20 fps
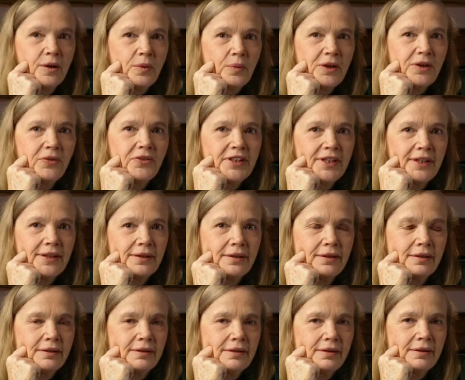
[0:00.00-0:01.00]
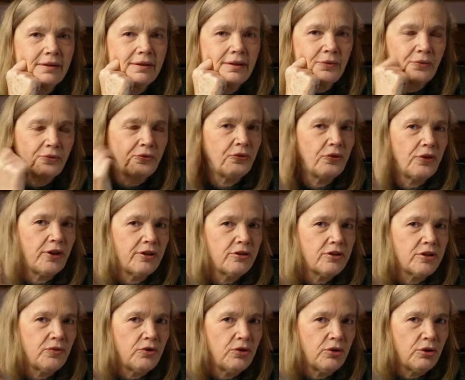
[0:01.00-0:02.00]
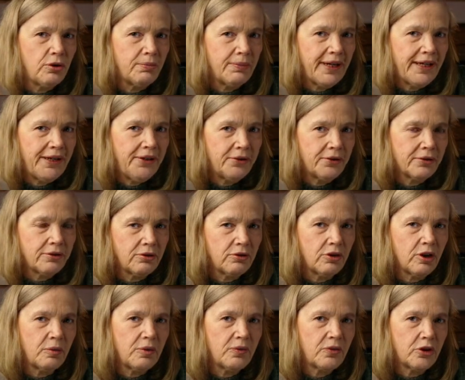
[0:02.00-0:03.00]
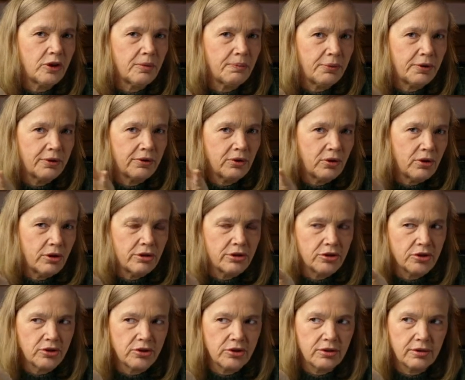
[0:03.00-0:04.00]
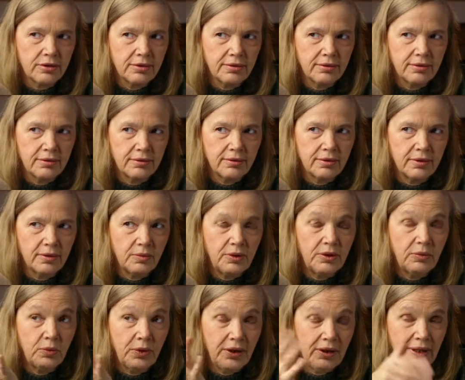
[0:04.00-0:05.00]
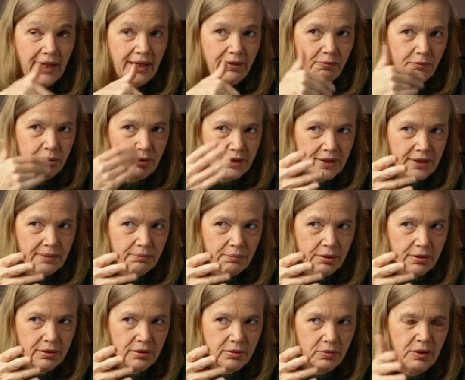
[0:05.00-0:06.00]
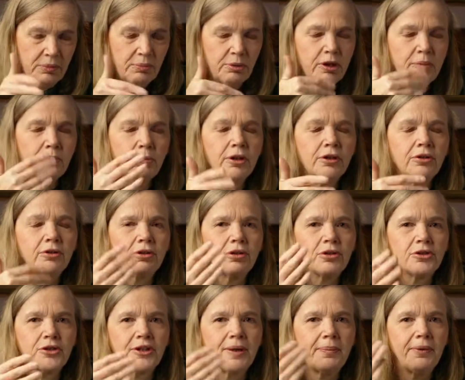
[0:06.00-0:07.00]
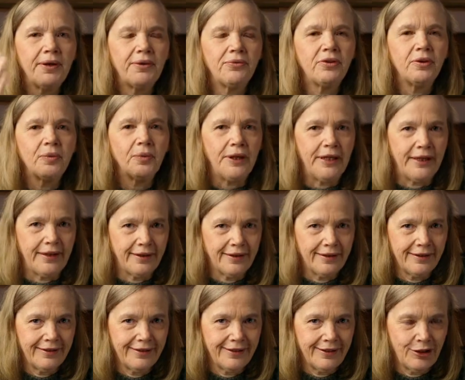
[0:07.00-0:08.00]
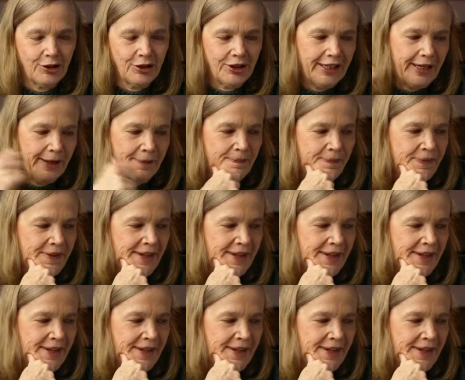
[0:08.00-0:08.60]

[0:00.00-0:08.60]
We've done, for those of you who may not know, we've got a podcast. We put a podcast up every week. Okay.